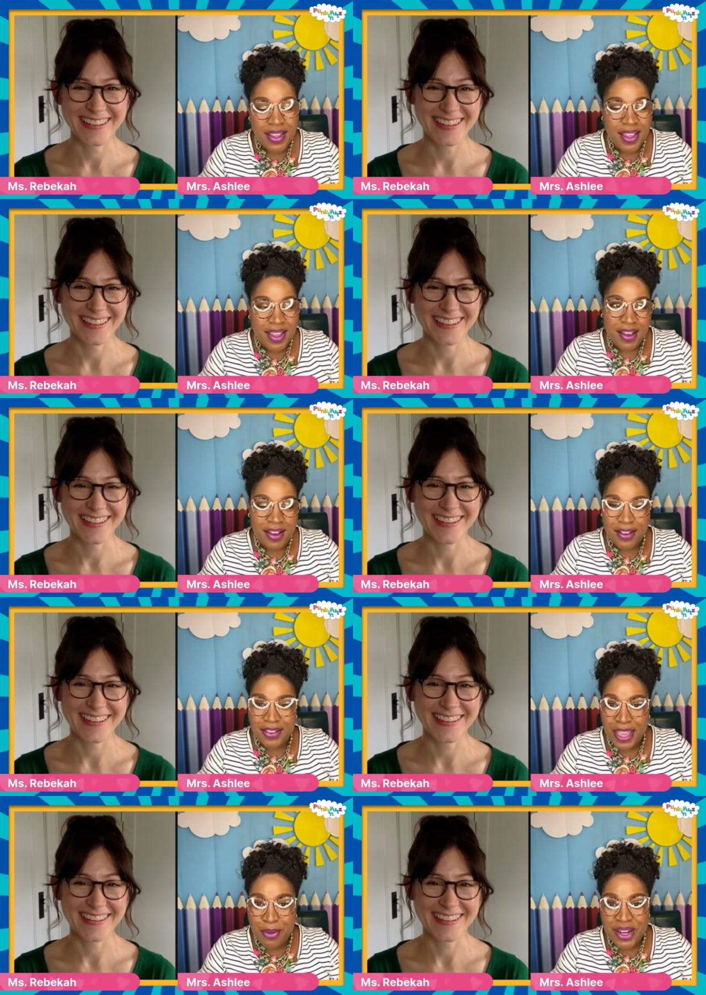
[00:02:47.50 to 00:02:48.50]
Speaker 1: oh,
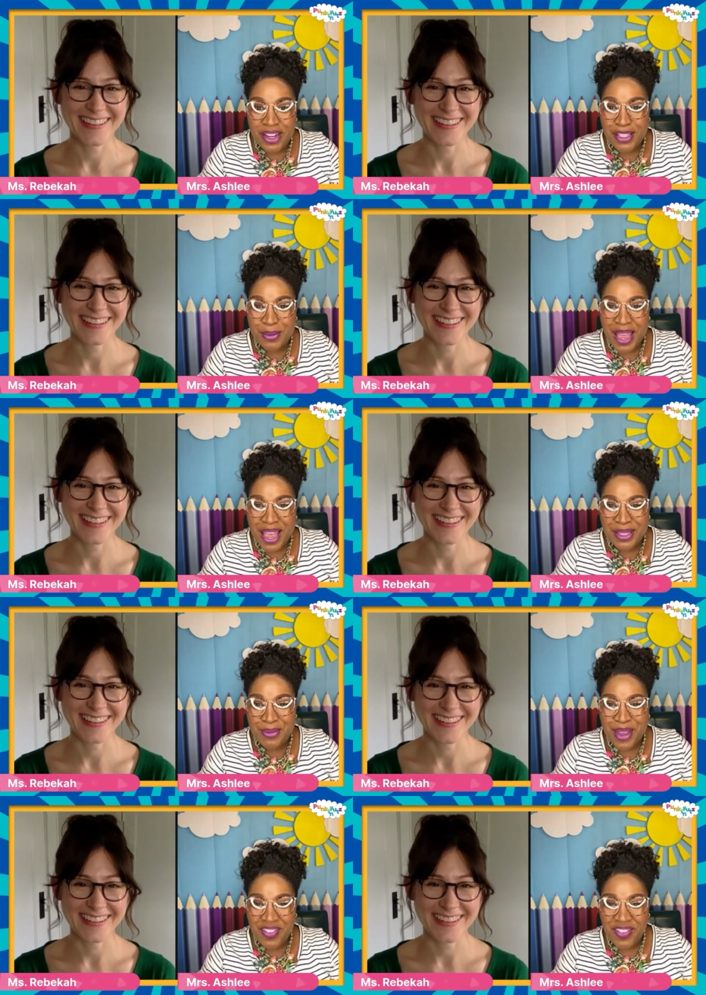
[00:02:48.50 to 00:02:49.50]
they bring a smile to
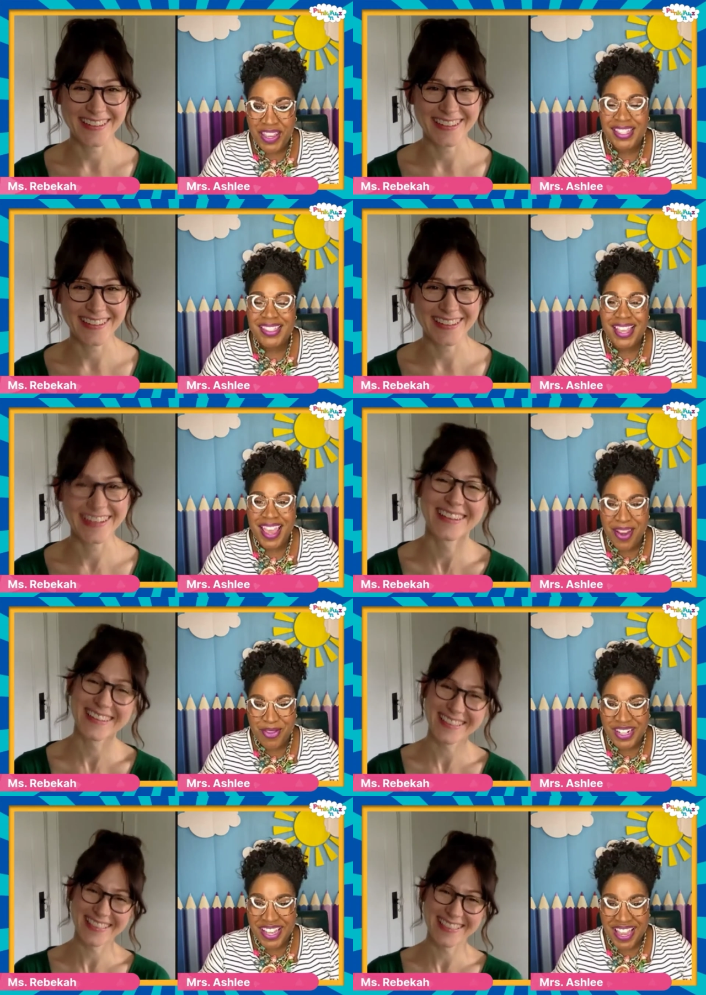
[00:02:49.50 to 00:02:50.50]
my face
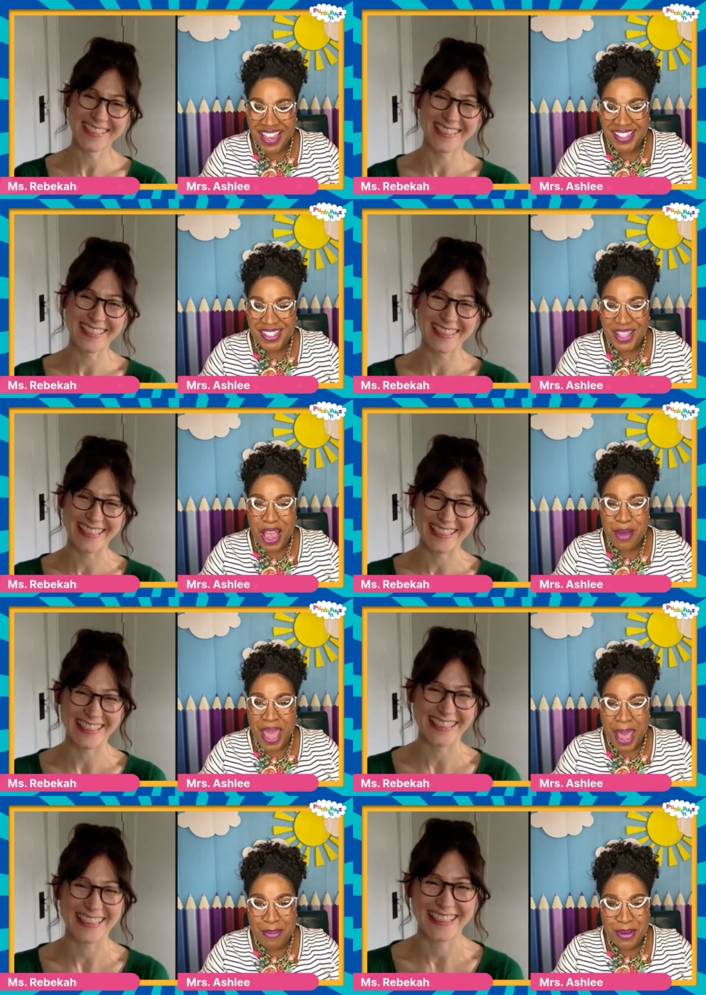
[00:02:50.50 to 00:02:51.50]
every day. So I'm
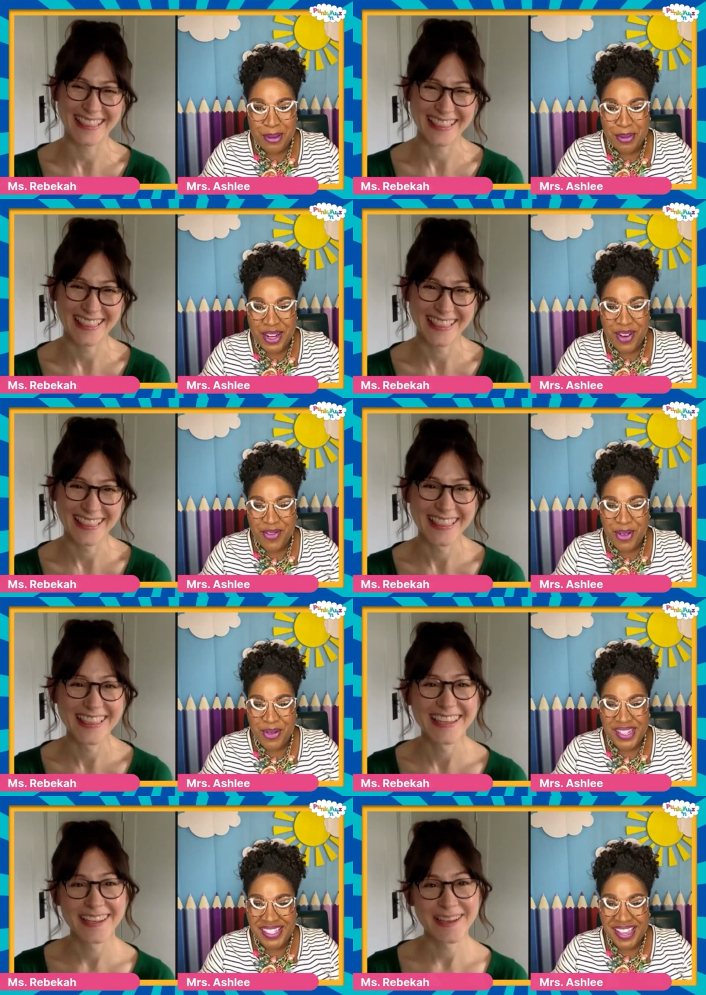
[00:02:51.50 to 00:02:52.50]
happy to be here for
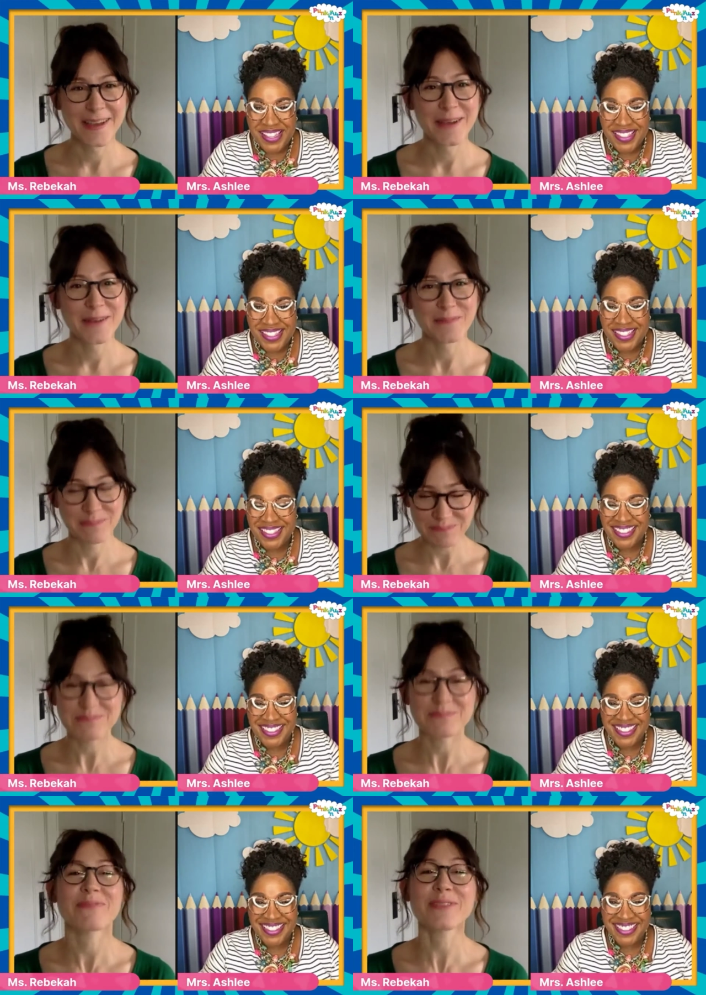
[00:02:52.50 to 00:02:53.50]
recess.
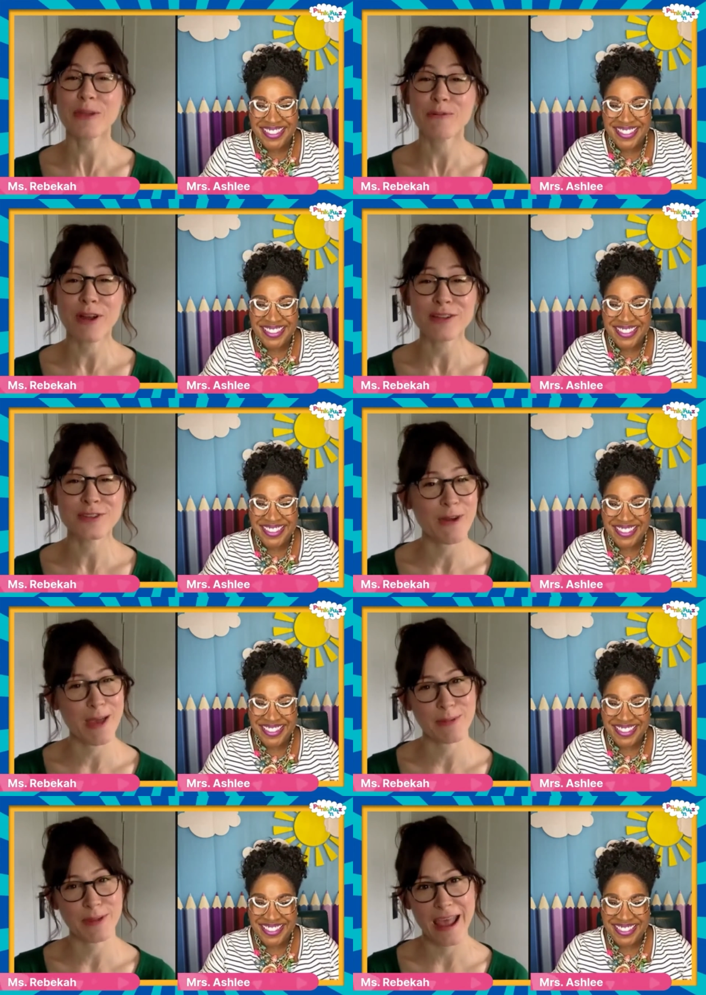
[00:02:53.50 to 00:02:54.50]
Speaker 2: We're so
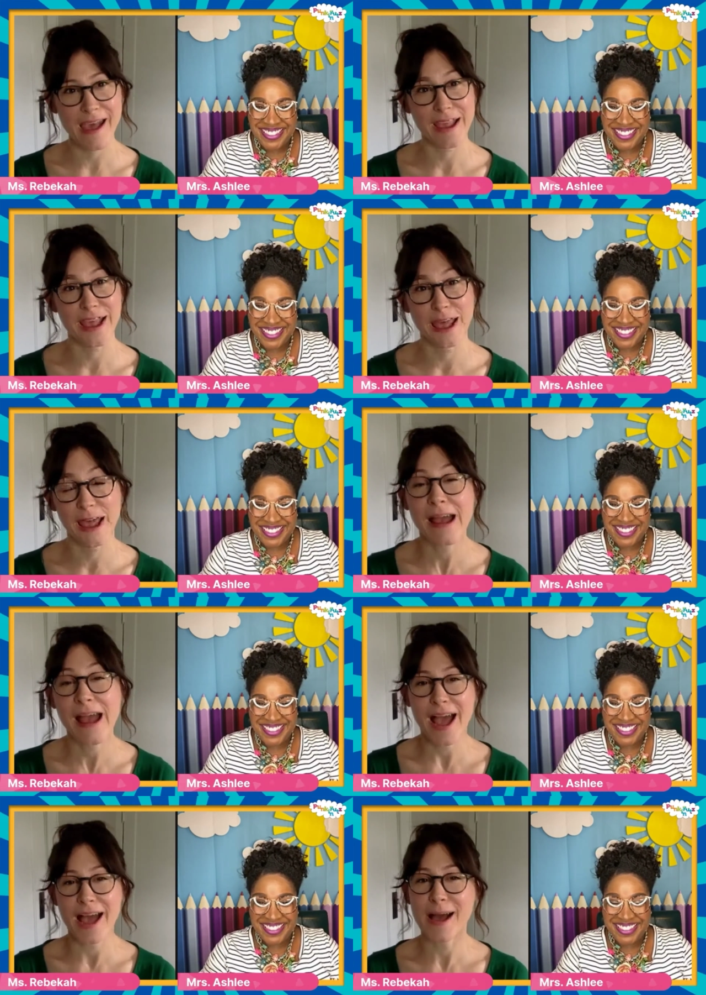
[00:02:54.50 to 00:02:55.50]
happy to have you.
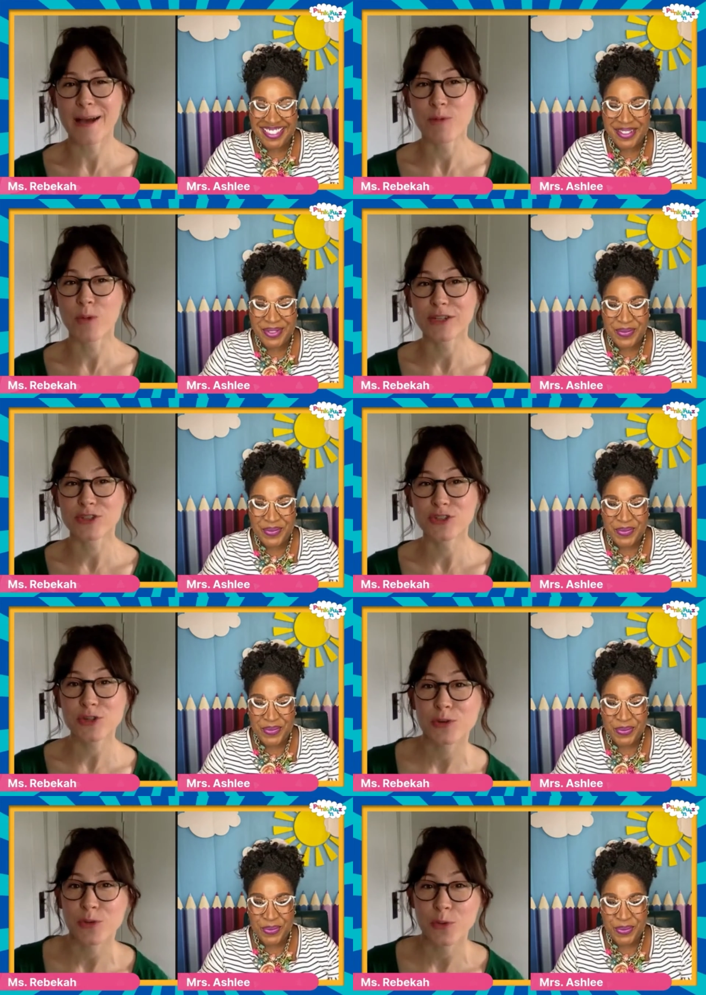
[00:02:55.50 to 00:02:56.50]
We
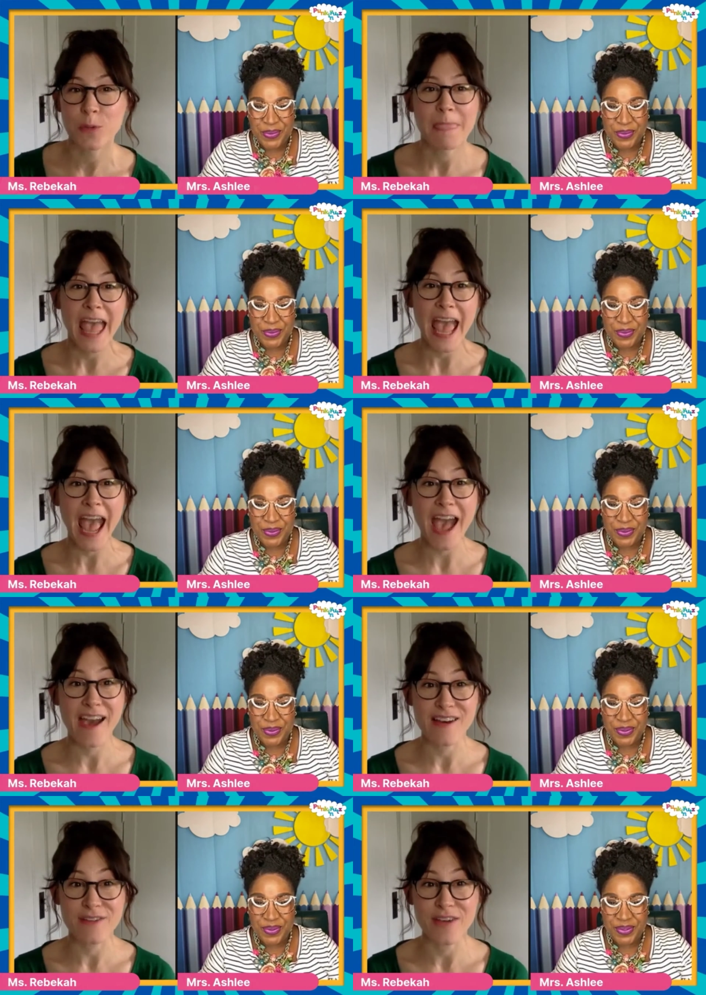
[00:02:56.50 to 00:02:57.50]
do
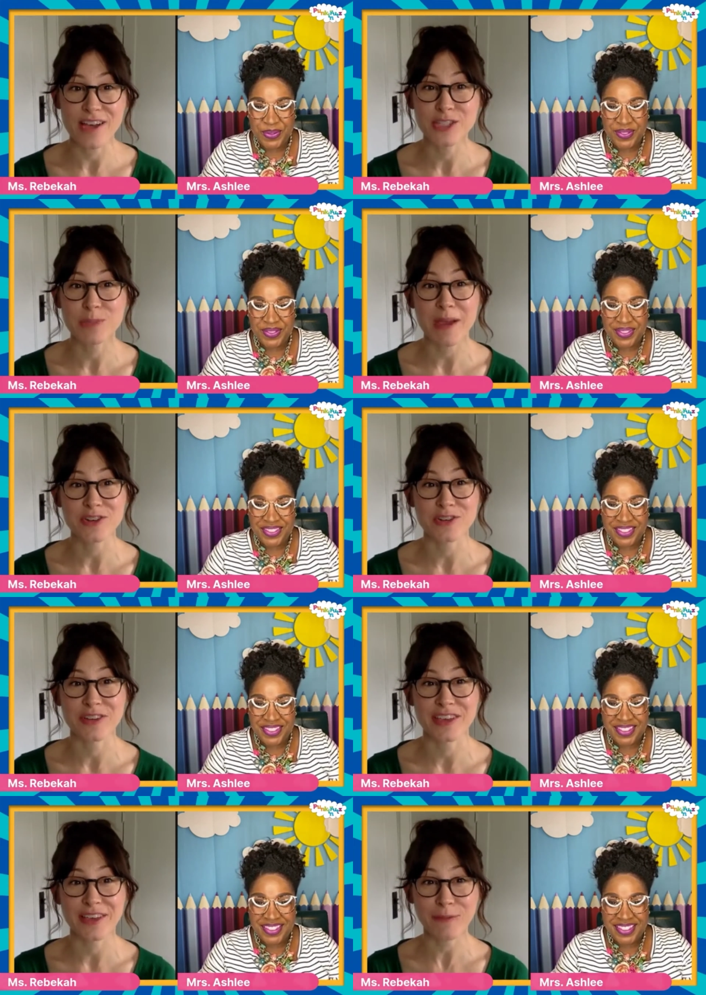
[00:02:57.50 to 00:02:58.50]
have a special
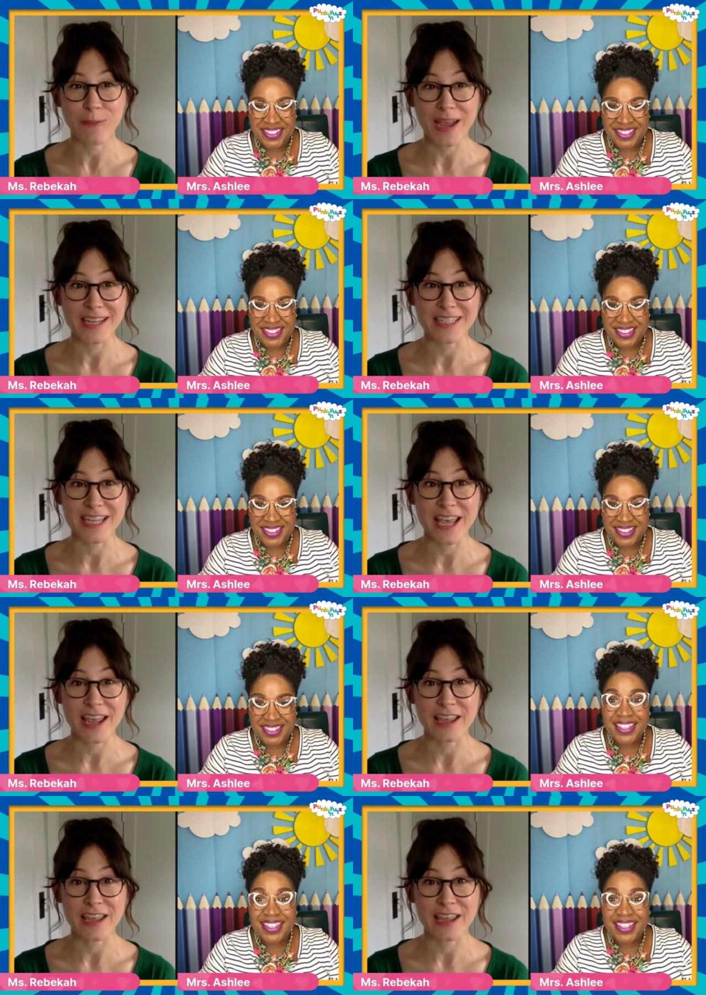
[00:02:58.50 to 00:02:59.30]
giveaway today. In